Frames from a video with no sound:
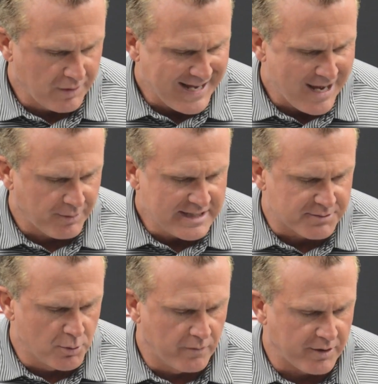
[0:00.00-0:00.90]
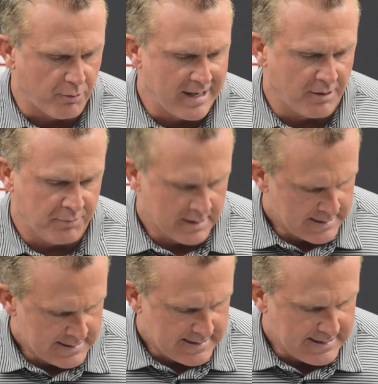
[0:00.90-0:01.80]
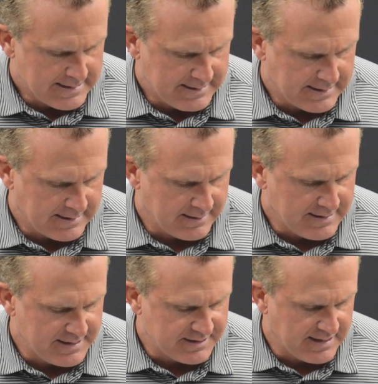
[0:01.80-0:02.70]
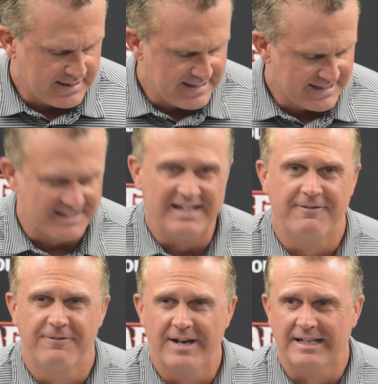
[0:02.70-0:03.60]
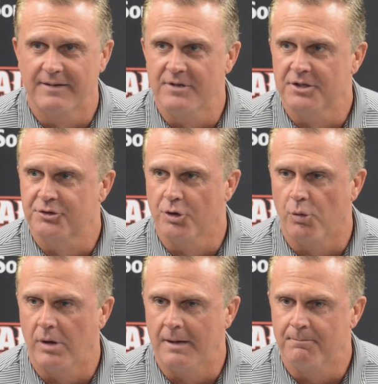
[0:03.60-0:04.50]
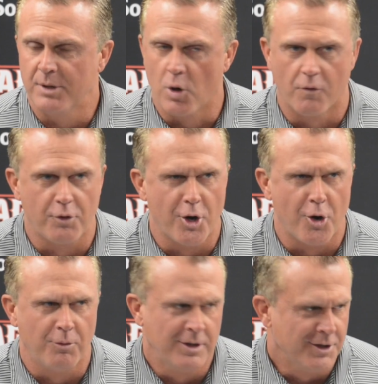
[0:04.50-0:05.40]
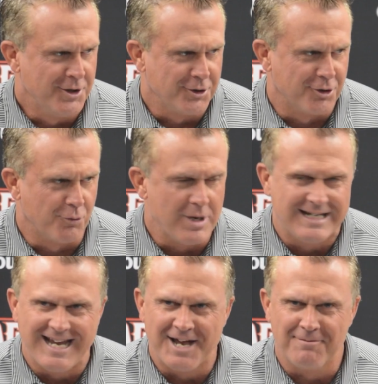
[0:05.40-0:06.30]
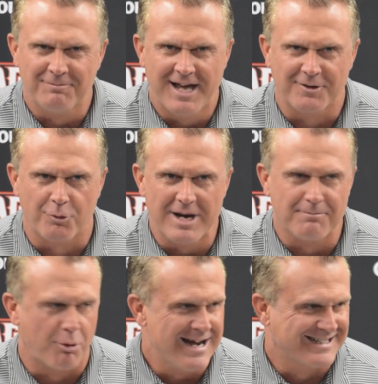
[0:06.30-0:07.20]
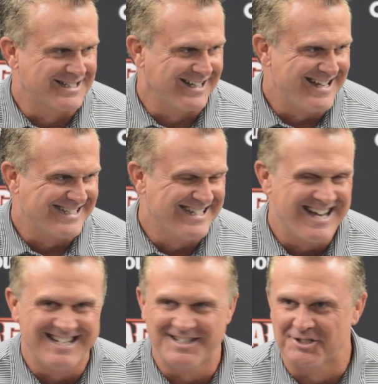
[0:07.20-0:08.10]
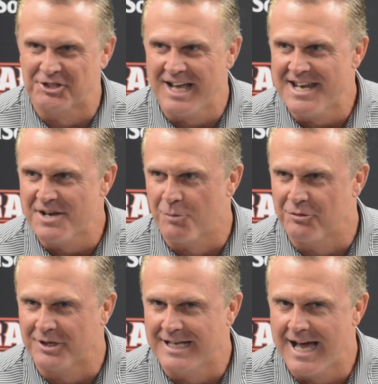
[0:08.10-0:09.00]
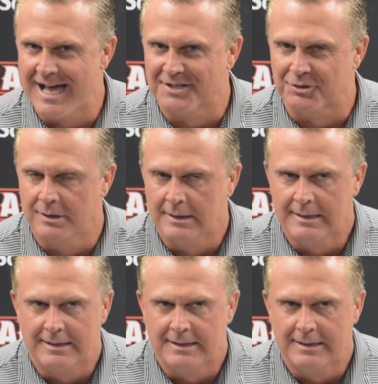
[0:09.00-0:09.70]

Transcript: with how he's moving around and in his effectiveness. So, but overall, good weekend. Had great practice last night in the stadium with the guys.